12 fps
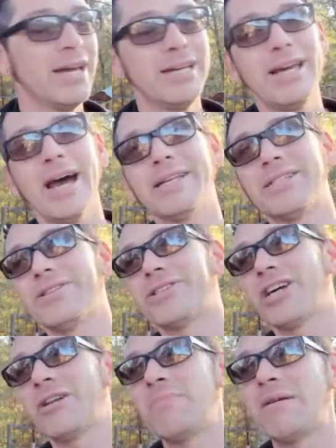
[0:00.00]
Yes, there's
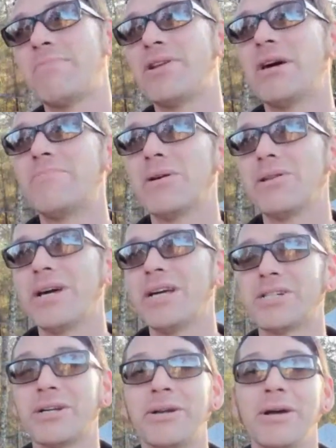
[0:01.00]
going to be
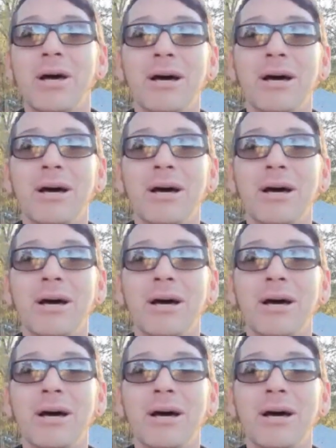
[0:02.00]
manipulation.